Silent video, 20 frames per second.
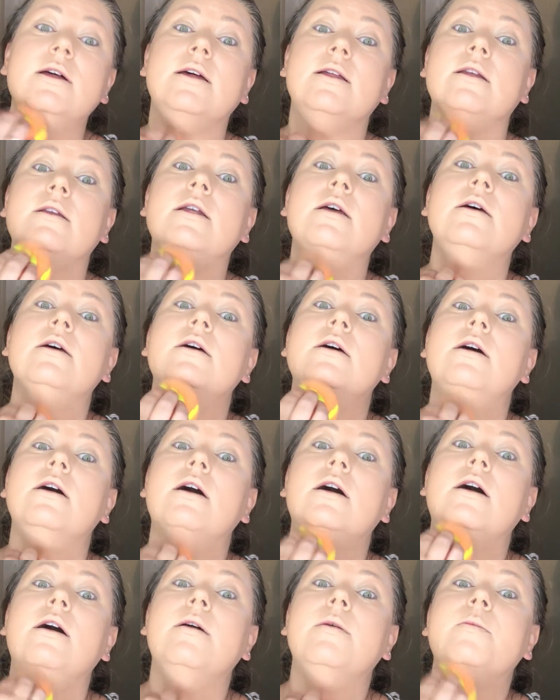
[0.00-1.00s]
and
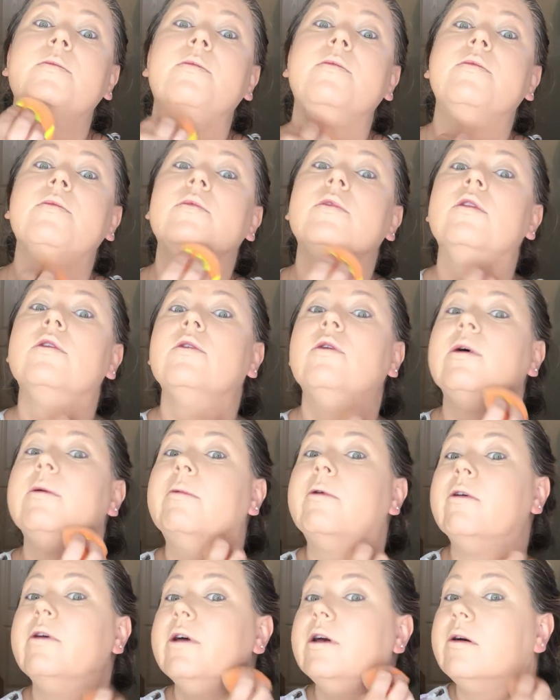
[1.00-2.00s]
who
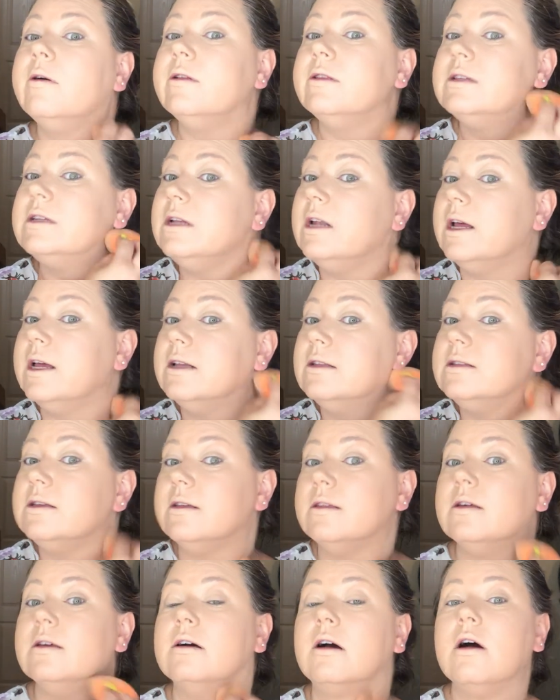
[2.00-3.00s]
I'm going with tonight
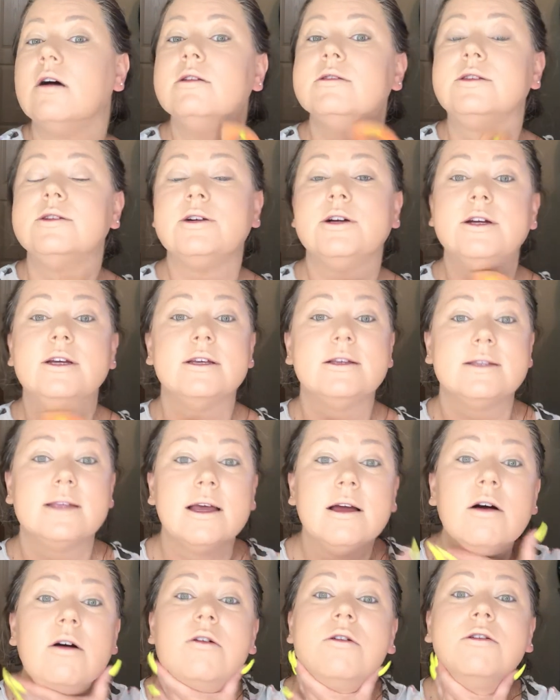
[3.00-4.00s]
to the concert, he's
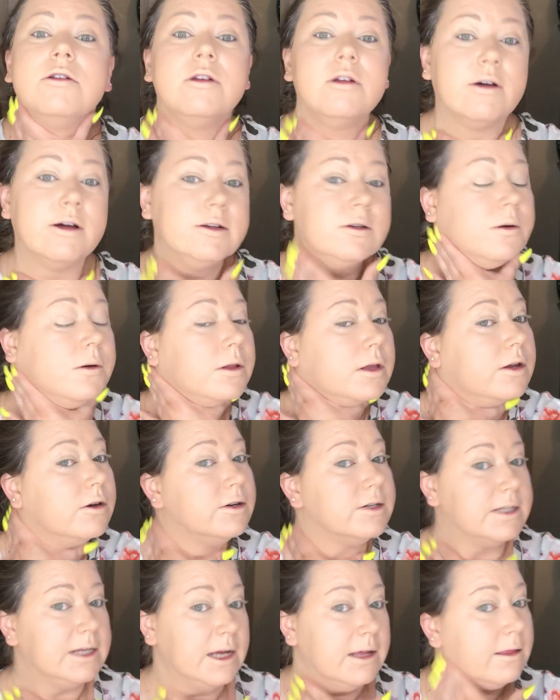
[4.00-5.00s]
like, oh, I totally
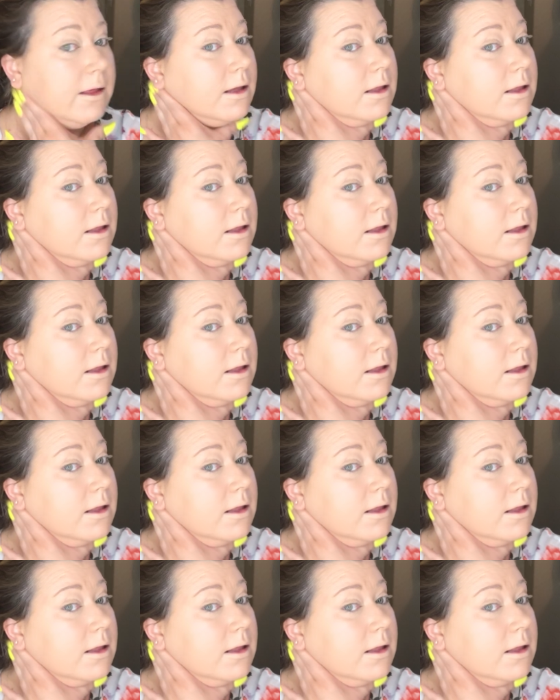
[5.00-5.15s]
understand.